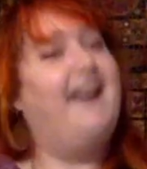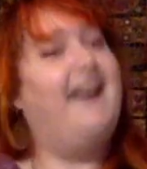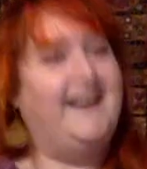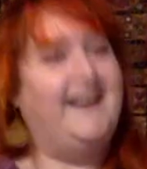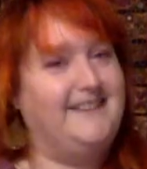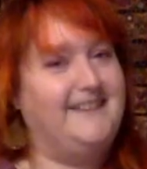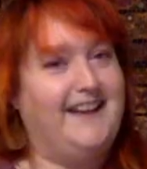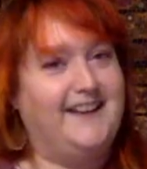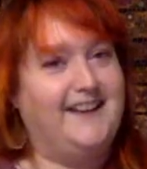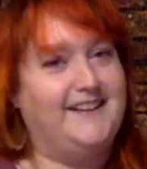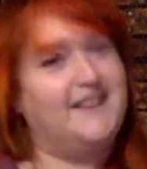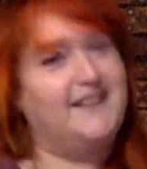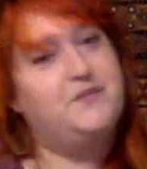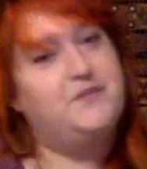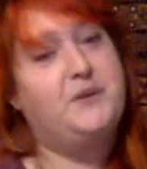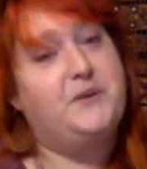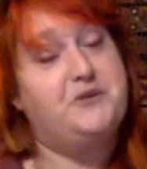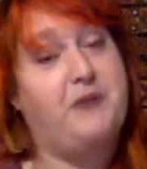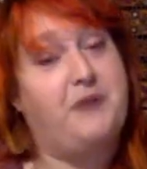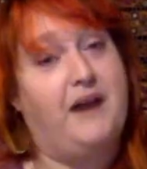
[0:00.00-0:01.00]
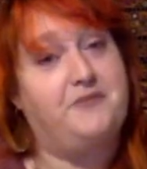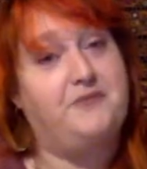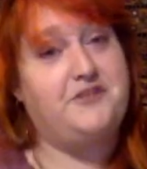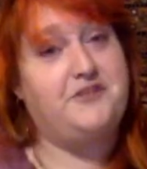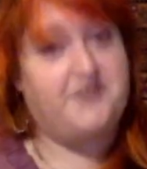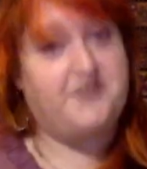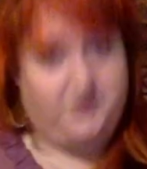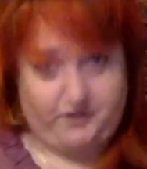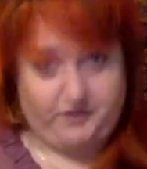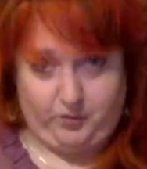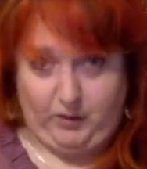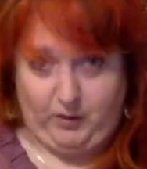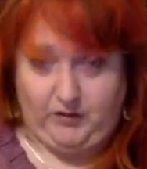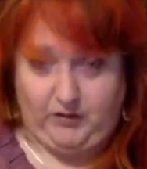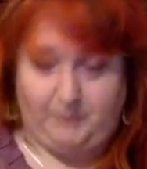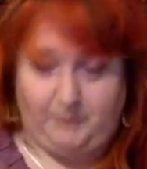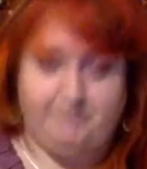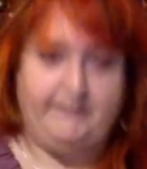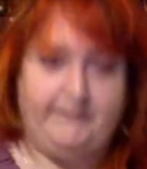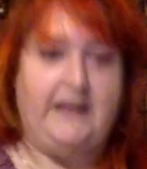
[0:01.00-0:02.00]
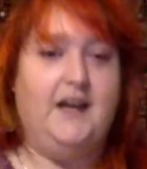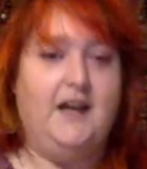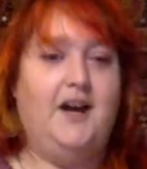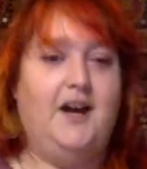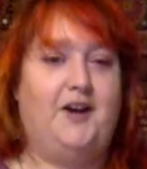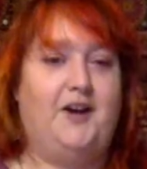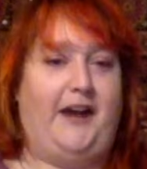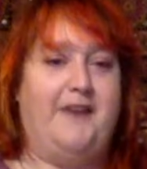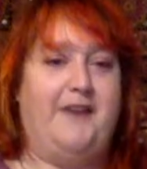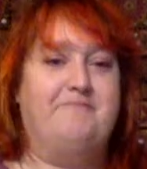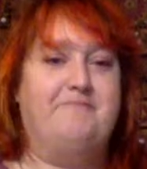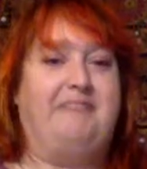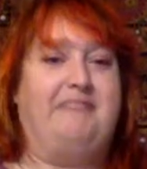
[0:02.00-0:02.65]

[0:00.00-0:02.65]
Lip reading: And yet that's witchcraft, so you're welcome. Okay.